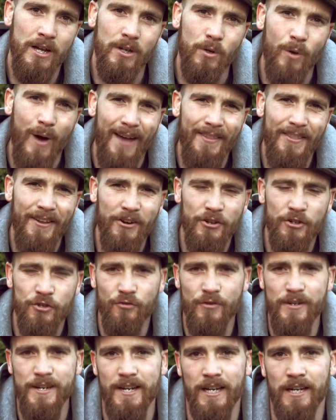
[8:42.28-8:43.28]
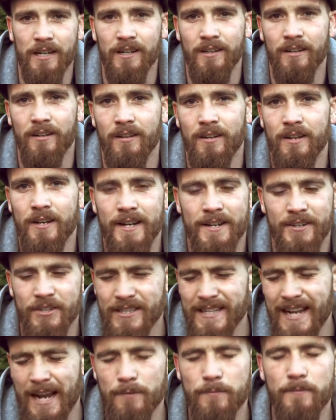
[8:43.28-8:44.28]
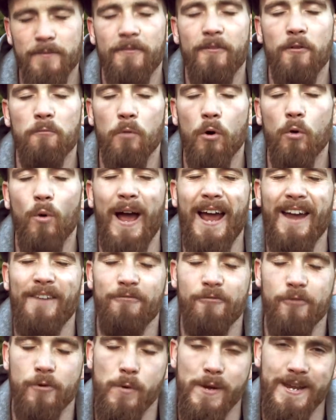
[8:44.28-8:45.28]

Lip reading: Go out there and treat her. It doesn't have to be football every